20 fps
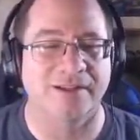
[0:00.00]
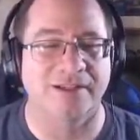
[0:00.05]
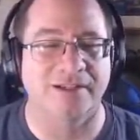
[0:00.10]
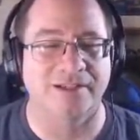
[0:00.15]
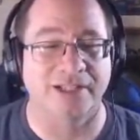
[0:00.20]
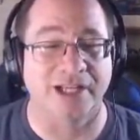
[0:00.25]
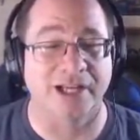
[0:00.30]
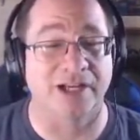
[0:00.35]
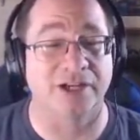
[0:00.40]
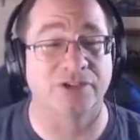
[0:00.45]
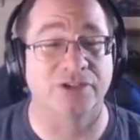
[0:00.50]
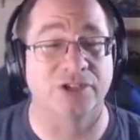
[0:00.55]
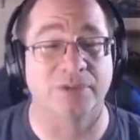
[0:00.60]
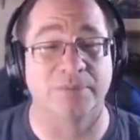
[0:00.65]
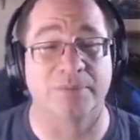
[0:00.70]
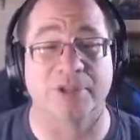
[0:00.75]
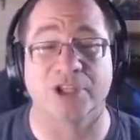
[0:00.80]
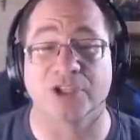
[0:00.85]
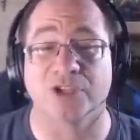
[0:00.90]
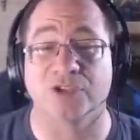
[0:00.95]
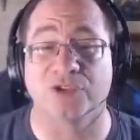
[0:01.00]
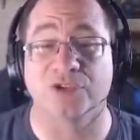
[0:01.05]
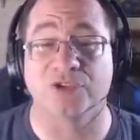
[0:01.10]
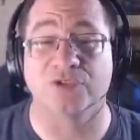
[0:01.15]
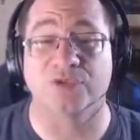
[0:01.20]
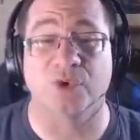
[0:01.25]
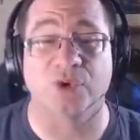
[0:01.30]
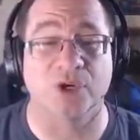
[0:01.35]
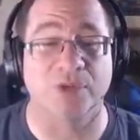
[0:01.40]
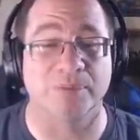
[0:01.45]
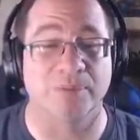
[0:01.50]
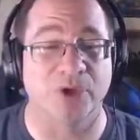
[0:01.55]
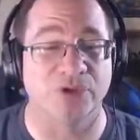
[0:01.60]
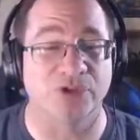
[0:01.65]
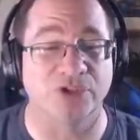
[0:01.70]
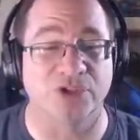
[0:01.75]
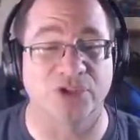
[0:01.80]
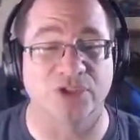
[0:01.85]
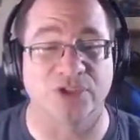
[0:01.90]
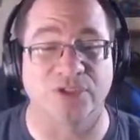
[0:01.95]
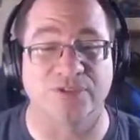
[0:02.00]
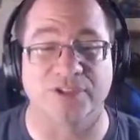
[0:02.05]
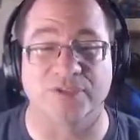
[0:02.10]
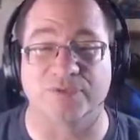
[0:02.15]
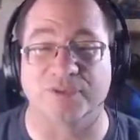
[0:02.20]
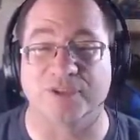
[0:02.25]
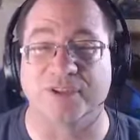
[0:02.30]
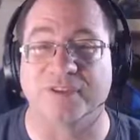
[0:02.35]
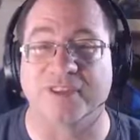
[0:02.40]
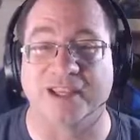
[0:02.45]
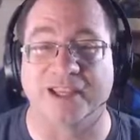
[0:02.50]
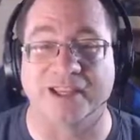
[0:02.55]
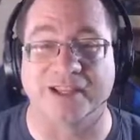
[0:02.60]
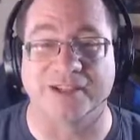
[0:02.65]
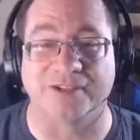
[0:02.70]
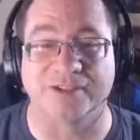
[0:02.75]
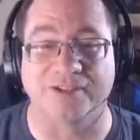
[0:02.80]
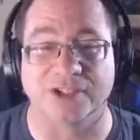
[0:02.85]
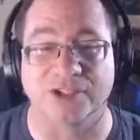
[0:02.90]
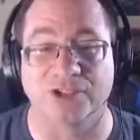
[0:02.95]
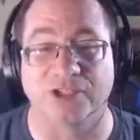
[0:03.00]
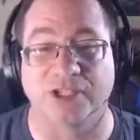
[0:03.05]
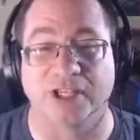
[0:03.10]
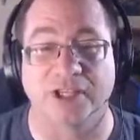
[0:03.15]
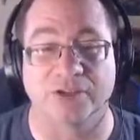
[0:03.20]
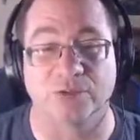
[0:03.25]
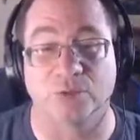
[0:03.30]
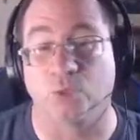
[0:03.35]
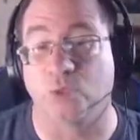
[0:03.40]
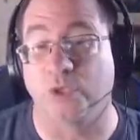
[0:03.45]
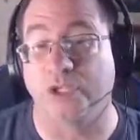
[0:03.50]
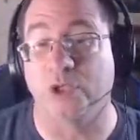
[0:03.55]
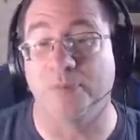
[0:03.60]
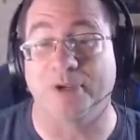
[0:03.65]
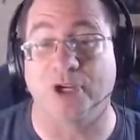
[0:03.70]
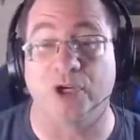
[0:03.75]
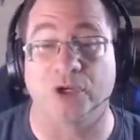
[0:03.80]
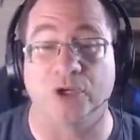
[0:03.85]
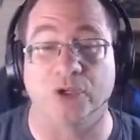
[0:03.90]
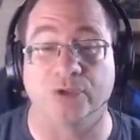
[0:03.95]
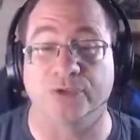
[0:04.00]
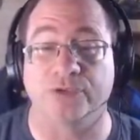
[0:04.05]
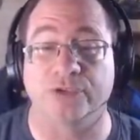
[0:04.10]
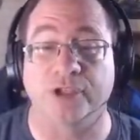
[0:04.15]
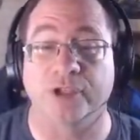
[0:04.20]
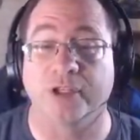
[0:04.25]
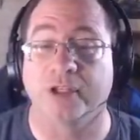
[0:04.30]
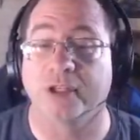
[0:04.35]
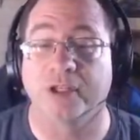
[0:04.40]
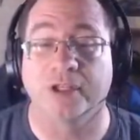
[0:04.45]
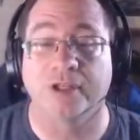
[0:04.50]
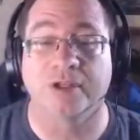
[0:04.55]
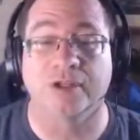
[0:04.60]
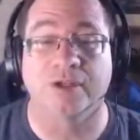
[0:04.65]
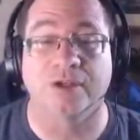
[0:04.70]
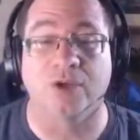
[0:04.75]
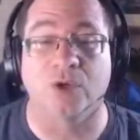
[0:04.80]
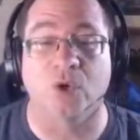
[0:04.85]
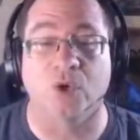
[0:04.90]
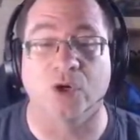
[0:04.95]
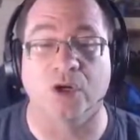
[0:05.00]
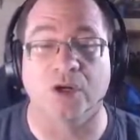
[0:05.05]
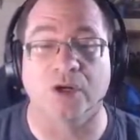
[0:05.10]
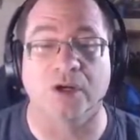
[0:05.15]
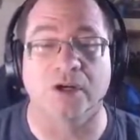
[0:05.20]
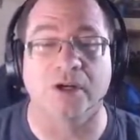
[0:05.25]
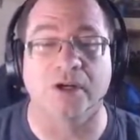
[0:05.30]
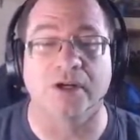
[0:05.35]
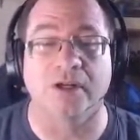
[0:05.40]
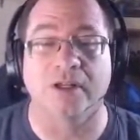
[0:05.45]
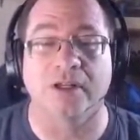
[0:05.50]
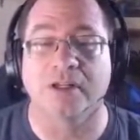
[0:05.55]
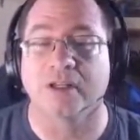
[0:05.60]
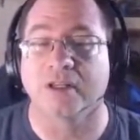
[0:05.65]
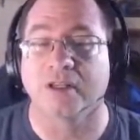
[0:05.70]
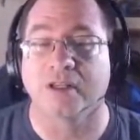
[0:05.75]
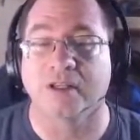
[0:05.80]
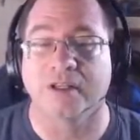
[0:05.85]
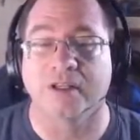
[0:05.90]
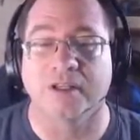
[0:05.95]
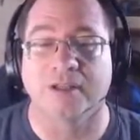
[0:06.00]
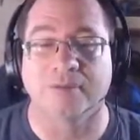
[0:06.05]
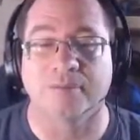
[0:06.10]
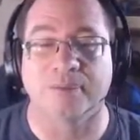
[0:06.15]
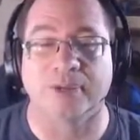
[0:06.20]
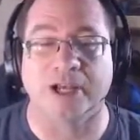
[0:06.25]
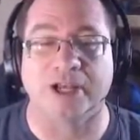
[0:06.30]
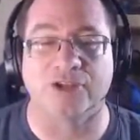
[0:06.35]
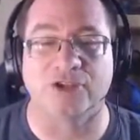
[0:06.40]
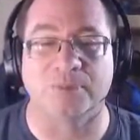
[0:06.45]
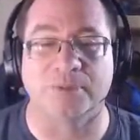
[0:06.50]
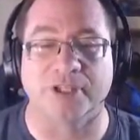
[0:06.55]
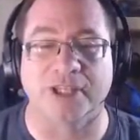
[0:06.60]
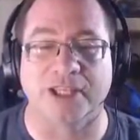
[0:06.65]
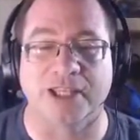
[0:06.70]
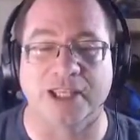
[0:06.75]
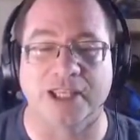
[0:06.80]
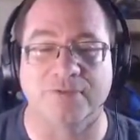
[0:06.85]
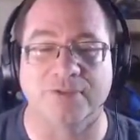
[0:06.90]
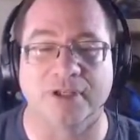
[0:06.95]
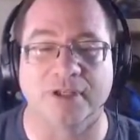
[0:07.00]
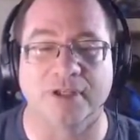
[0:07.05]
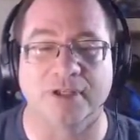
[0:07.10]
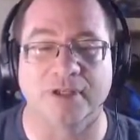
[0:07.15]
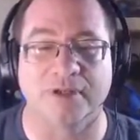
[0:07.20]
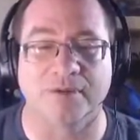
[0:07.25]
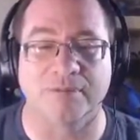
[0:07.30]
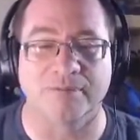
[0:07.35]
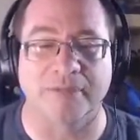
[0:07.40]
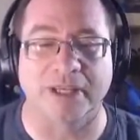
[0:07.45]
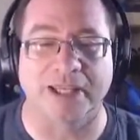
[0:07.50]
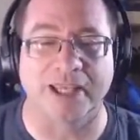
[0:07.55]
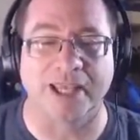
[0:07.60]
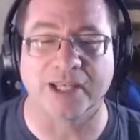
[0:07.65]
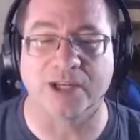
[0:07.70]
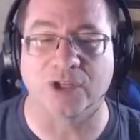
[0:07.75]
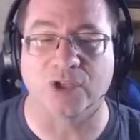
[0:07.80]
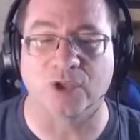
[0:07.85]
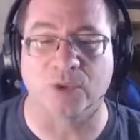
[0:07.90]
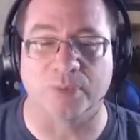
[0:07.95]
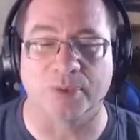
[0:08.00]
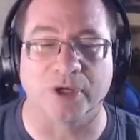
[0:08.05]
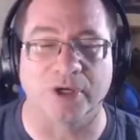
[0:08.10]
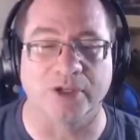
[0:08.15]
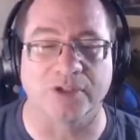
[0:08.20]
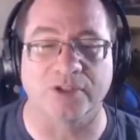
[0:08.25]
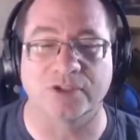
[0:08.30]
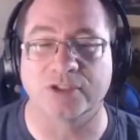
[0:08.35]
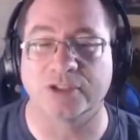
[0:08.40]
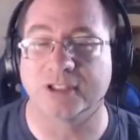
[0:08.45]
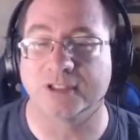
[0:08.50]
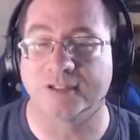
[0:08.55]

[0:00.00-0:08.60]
Tires can be used for a multitude of different things, such as wheelbarrows, or possibly even mechanical parts.